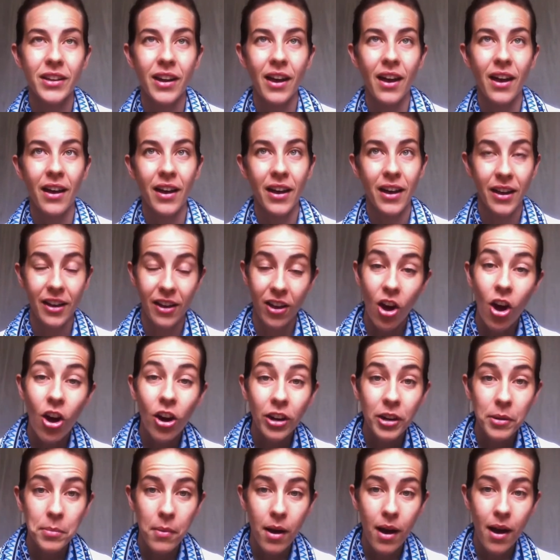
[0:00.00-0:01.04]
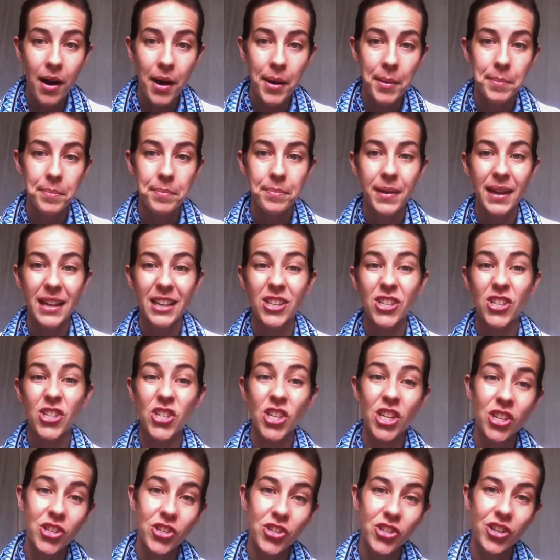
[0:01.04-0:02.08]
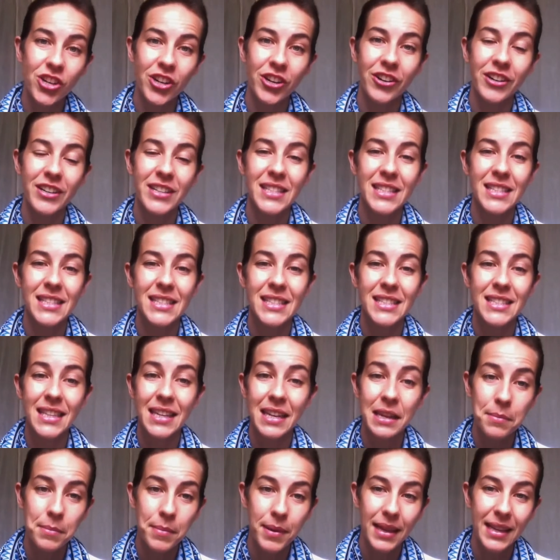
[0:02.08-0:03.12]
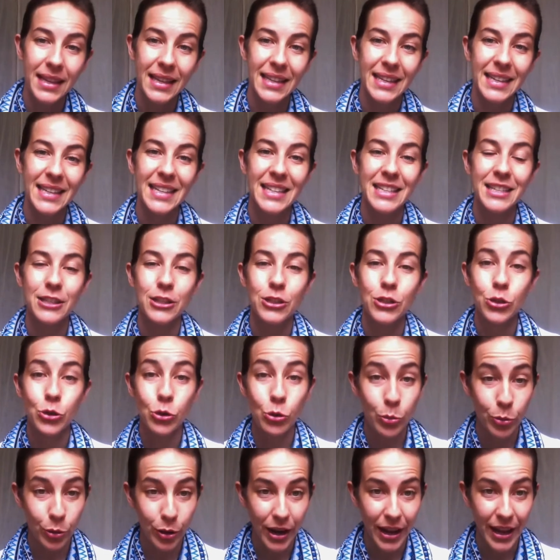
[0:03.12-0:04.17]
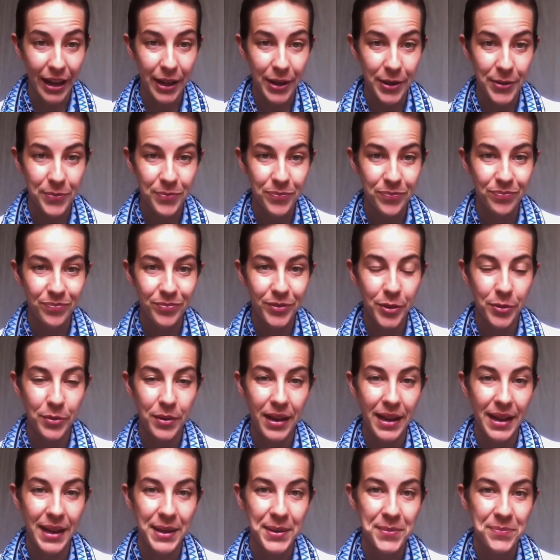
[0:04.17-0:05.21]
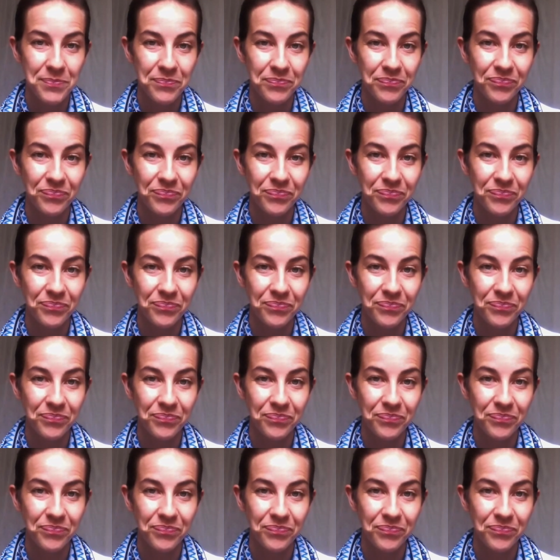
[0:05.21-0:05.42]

uh, cardamom, and ginger, and cinnamon, and turmeric. Okay?